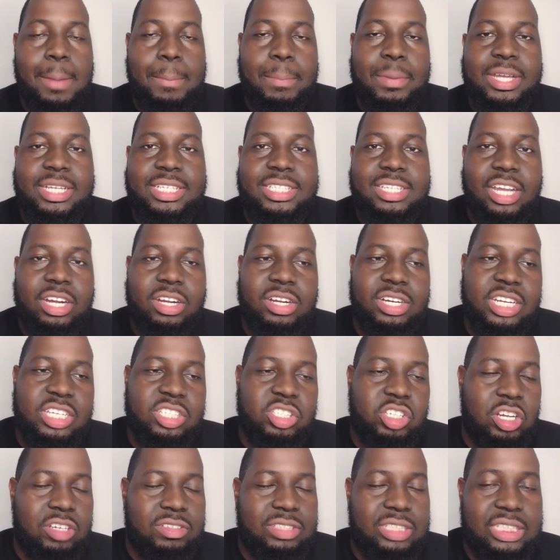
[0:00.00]
But Tucker
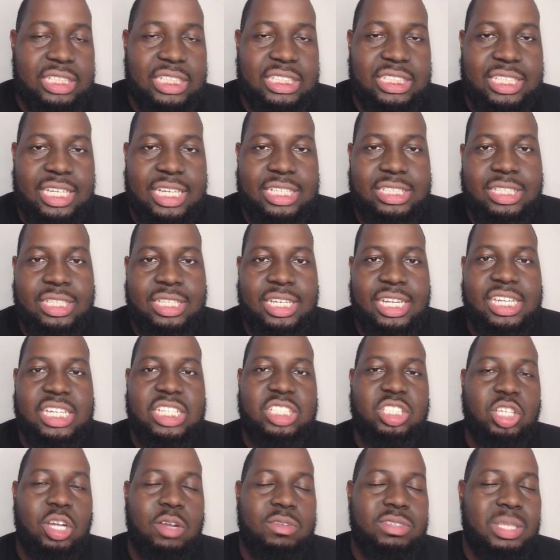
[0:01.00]
deserves his extension. He
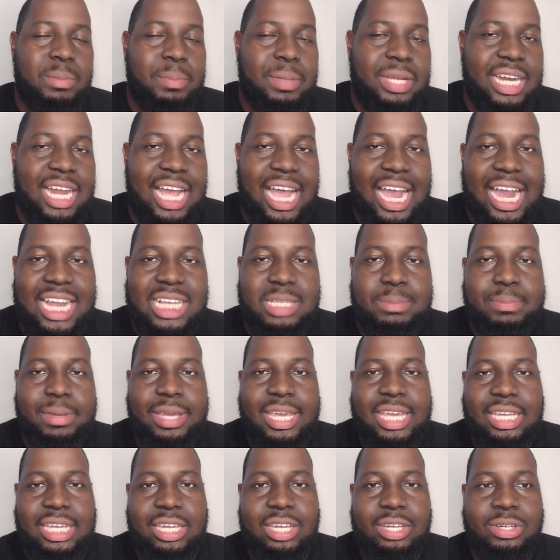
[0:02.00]
deserves to be the highest
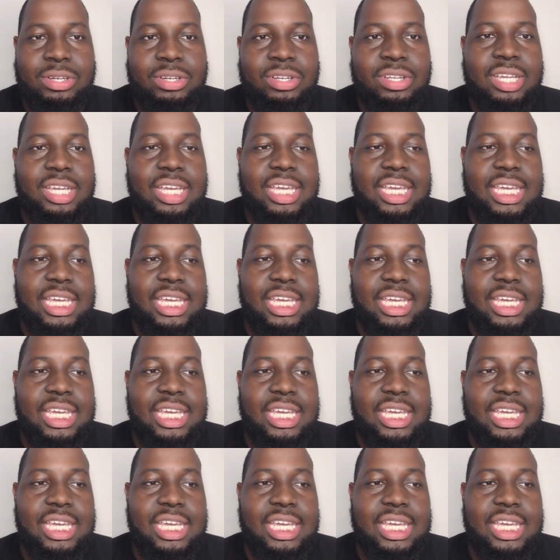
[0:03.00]
paid kicker.